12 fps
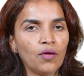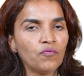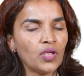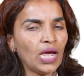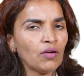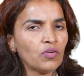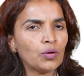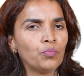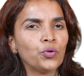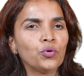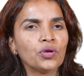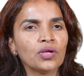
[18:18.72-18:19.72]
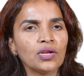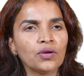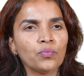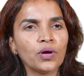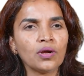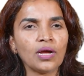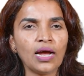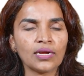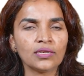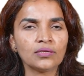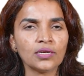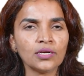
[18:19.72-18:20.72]
We have computer network
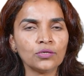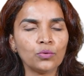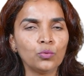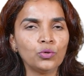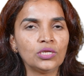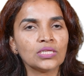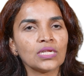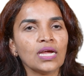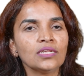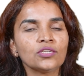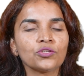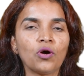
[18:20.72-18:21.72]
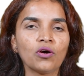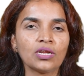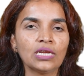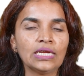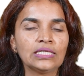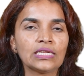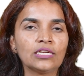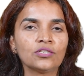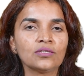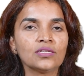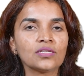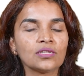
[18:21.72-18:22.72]
architect who designs the
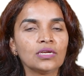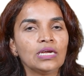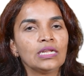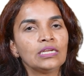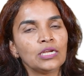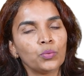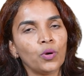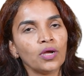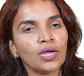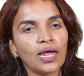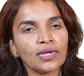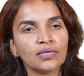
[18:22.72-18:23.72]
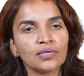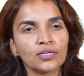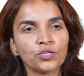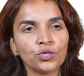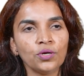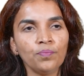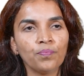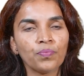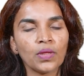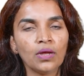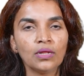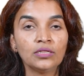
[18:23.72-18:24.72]
organization's network architecture,
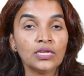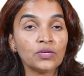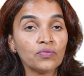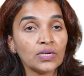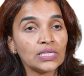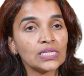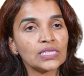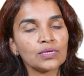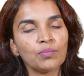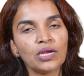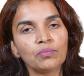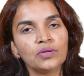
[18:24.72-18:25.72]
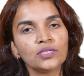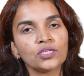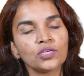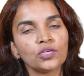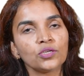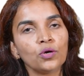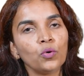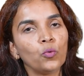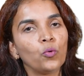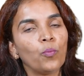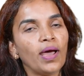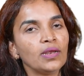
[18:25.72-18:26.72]
network system administrator
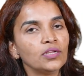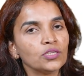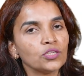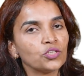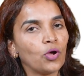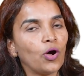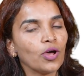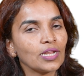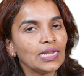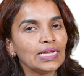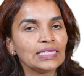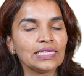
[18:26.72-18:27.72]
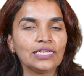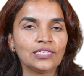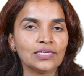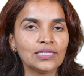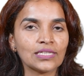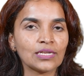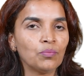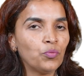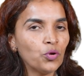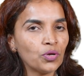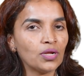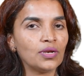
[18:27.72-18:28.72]
who manages the organization's
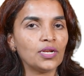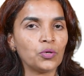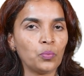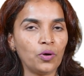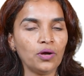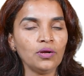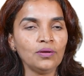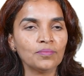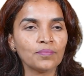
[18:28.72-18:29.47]
computer network,